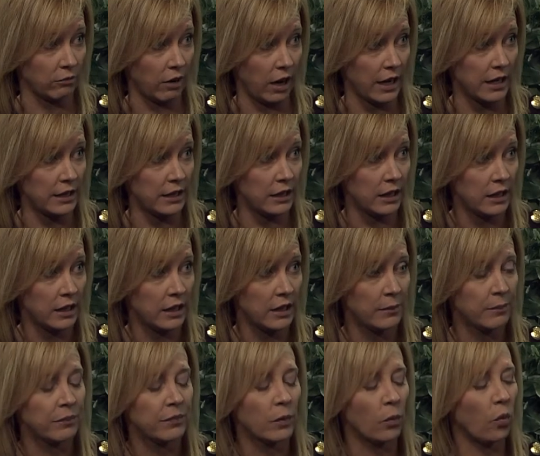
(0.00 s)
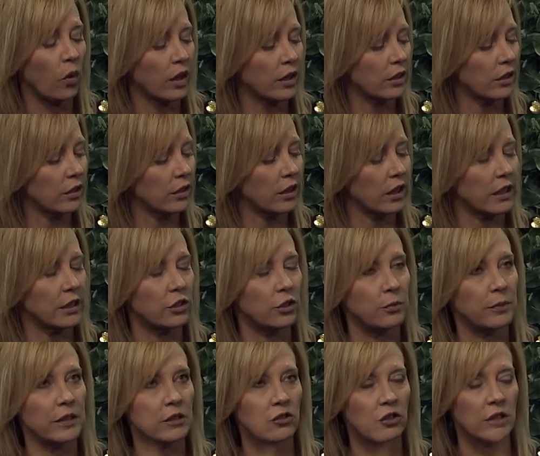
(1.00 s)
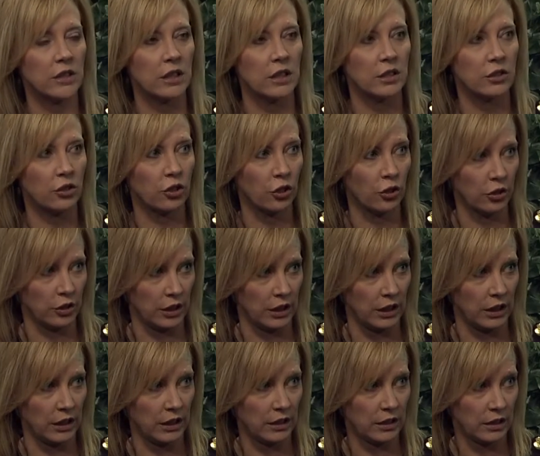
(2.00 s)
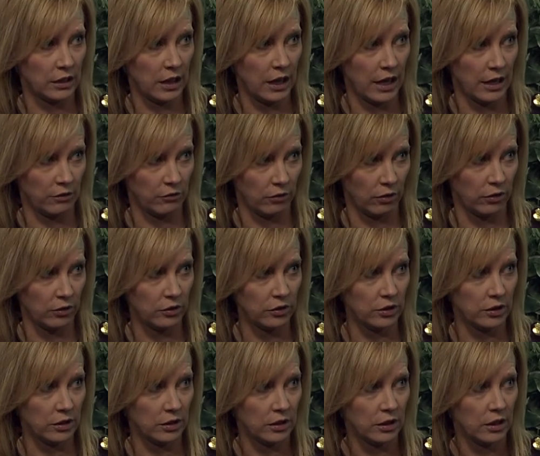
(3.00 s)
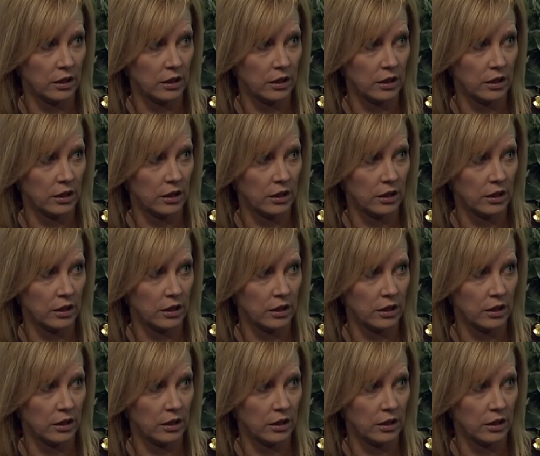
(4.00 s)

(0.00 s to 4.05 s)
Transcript: right? Mm -hmm. What are, you mentioned the turkey mm -hmm. egg mm-hmm. rolls.